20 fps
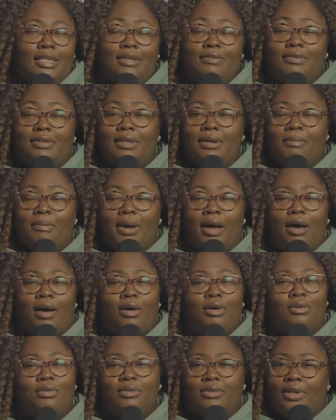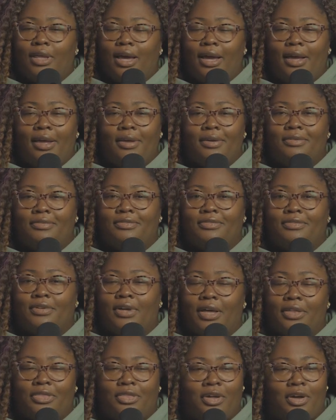Even in my own life,
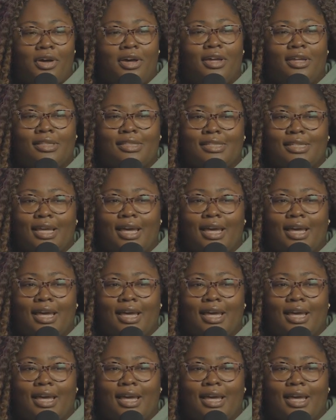I thought